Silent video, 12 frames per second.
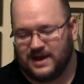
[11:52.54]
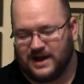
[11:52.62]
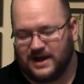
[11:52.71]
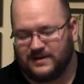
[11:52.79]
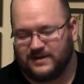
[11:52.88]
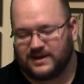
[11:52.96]

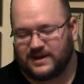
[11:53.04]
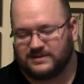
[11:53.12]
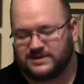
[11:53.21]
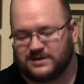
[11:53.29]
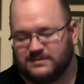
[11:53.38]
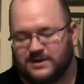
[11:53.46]
Then you
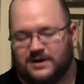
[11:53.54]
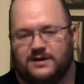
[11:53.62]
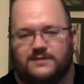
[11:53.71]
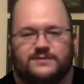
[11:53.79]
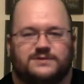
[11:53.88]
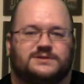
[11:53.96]
got Jinder
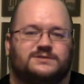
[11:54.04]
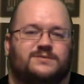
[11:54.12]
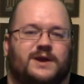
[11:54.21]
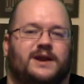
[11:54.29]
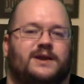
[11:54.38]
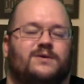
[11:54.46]
Mahal
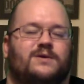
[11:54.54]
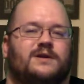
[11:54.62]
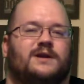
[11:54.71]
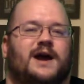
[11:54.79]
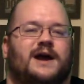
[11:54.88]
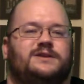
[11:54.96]
versus Randy Orton.